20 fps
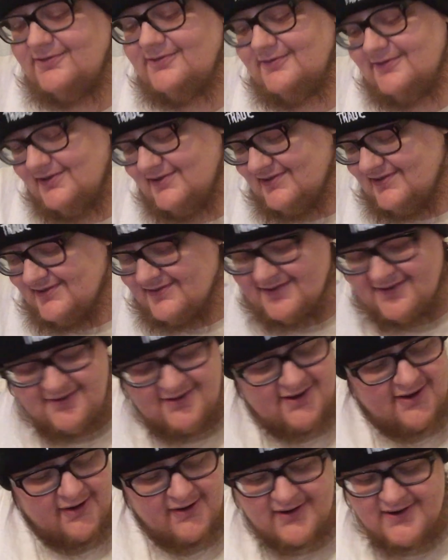It's just
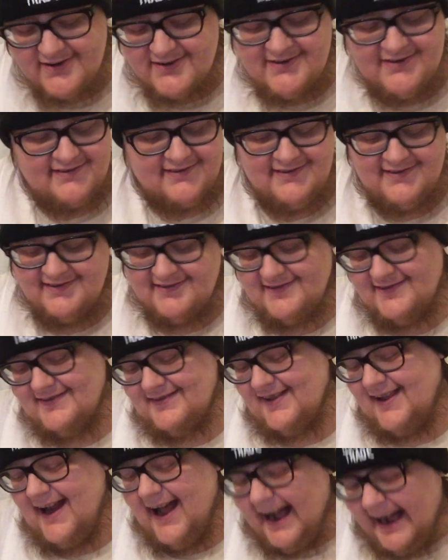gorgeous. It's
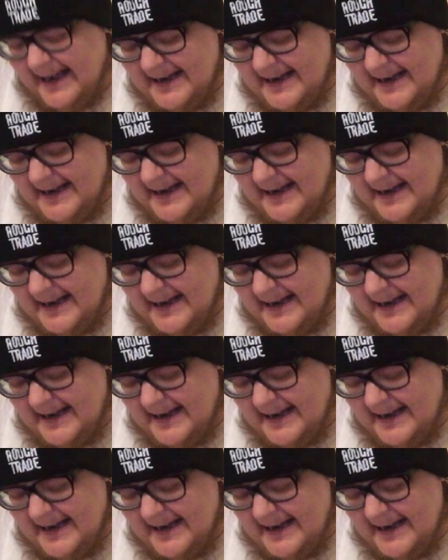just an